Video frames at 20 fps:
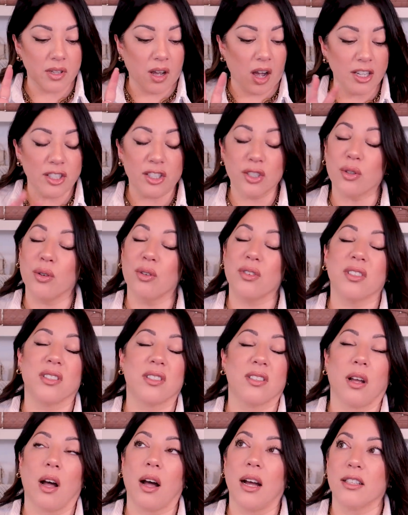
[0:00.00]
I just couldn't
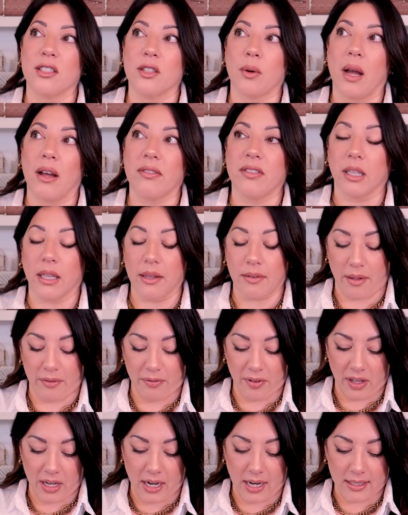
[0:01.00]
decide, so I have to leave that
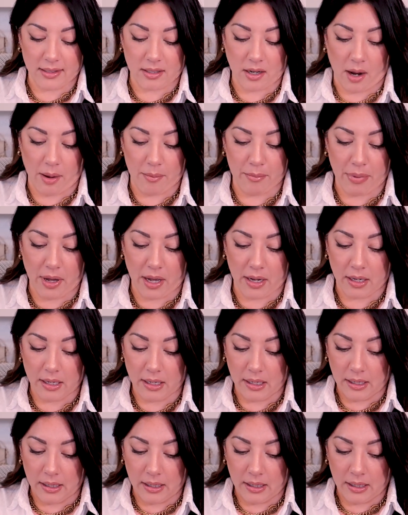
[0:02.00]
for the next time. But